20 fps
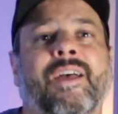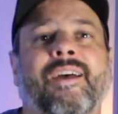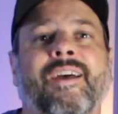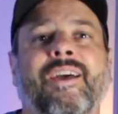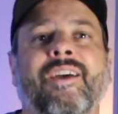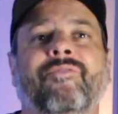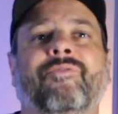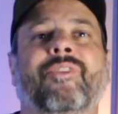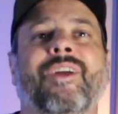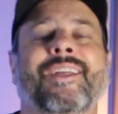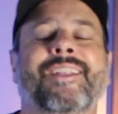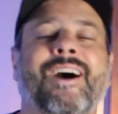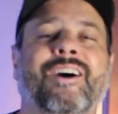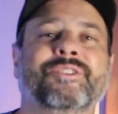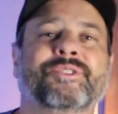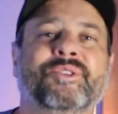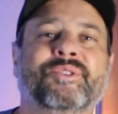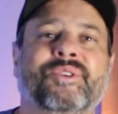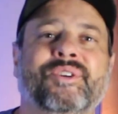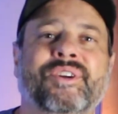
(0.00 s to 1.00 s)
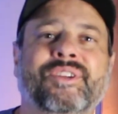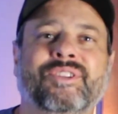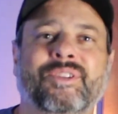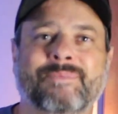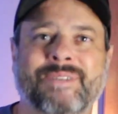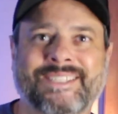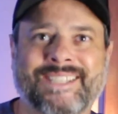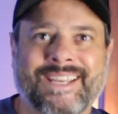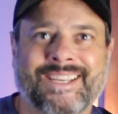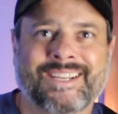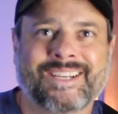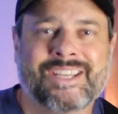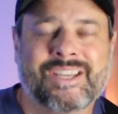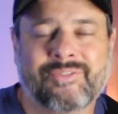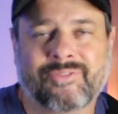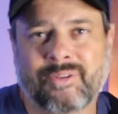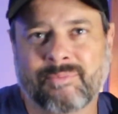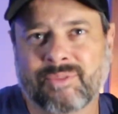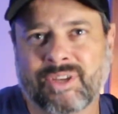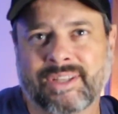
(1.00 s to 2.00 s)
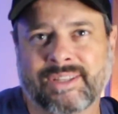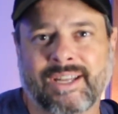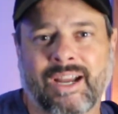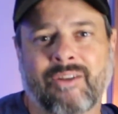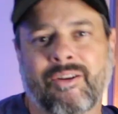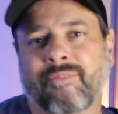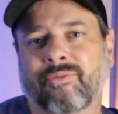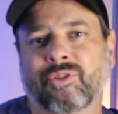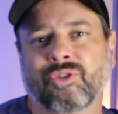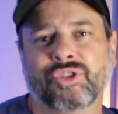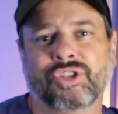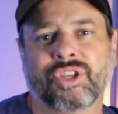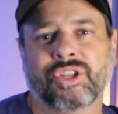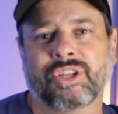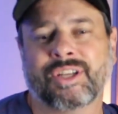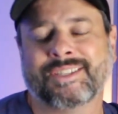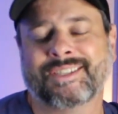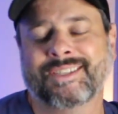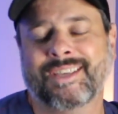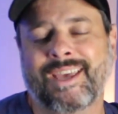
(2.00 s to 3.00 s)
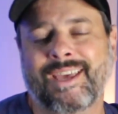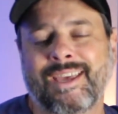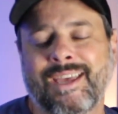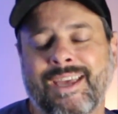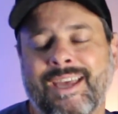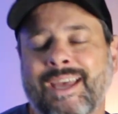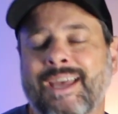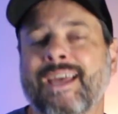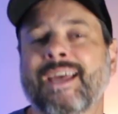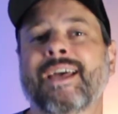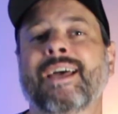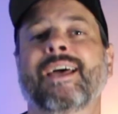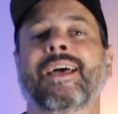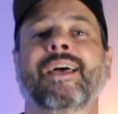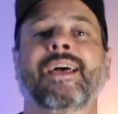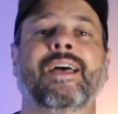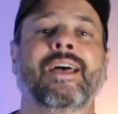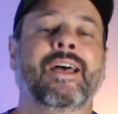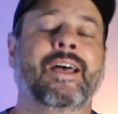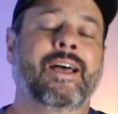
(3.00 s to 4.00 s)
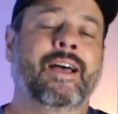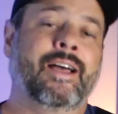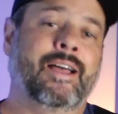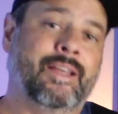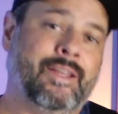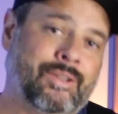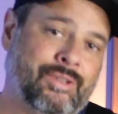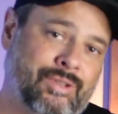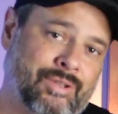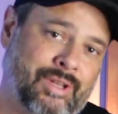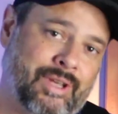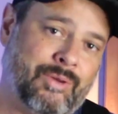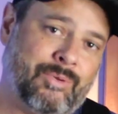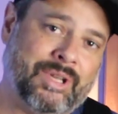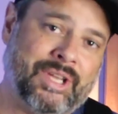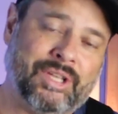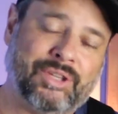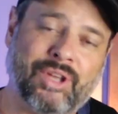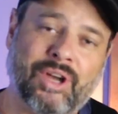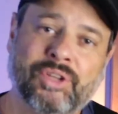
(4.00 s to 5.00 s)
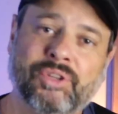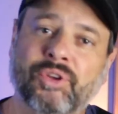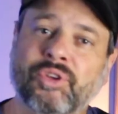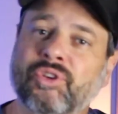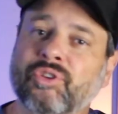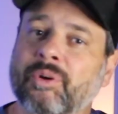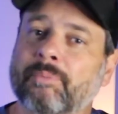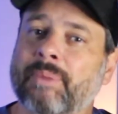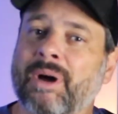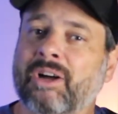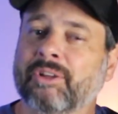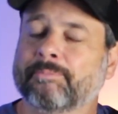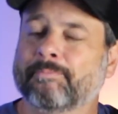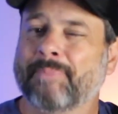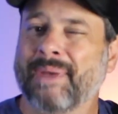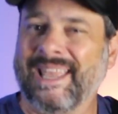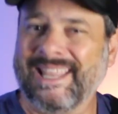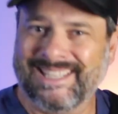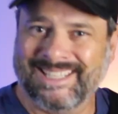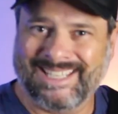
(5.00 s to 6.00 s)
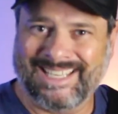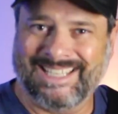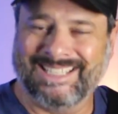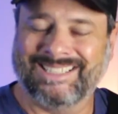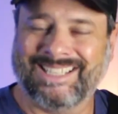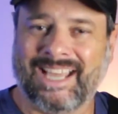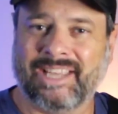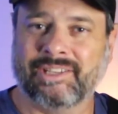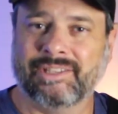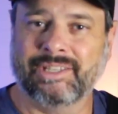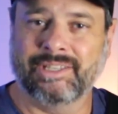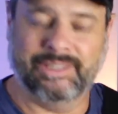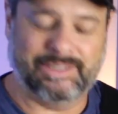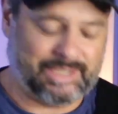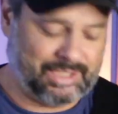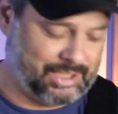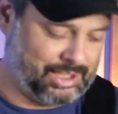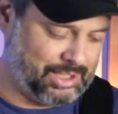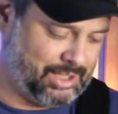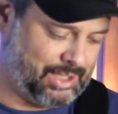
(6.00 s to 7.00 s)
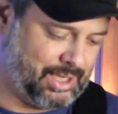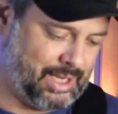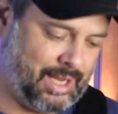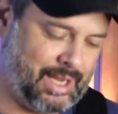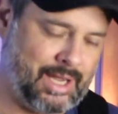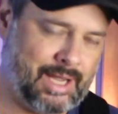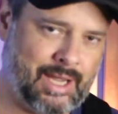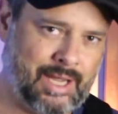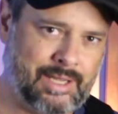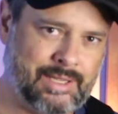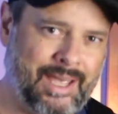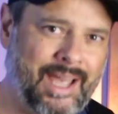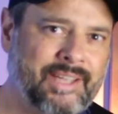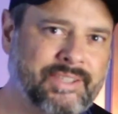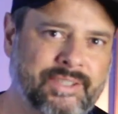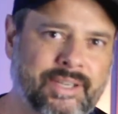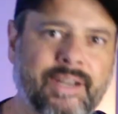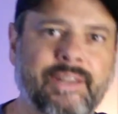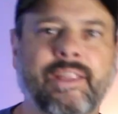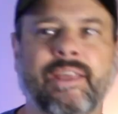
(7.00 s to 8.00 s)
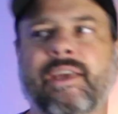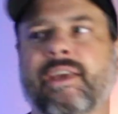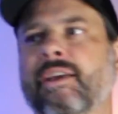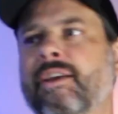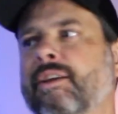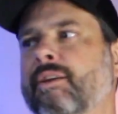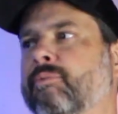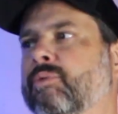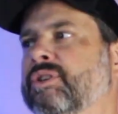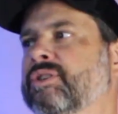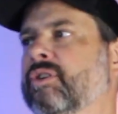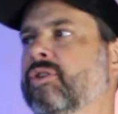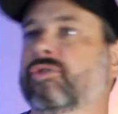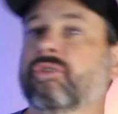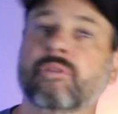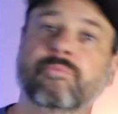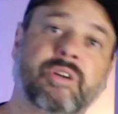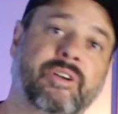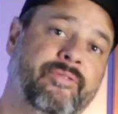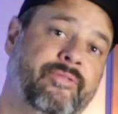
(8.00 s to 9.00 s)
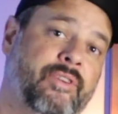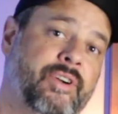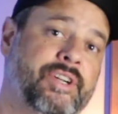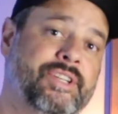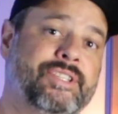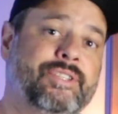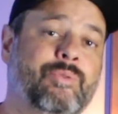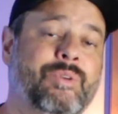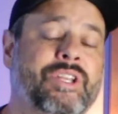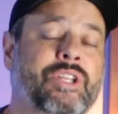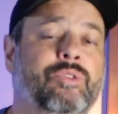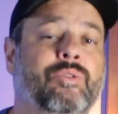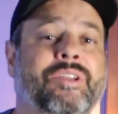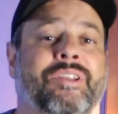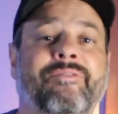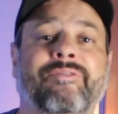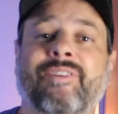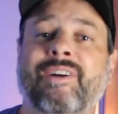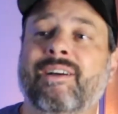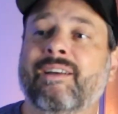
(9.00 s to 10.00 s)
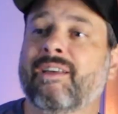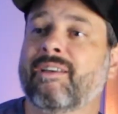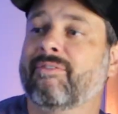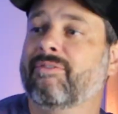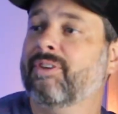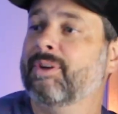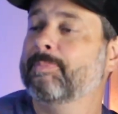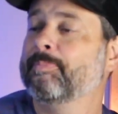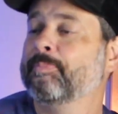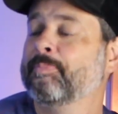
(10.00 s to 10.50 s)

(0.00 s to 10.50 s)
Hey friend, how's it going? Thomas Decker here from GuitarRevolution.ca. Today I want to talk to you about bending technique. Yesterday was October 1st, 2025,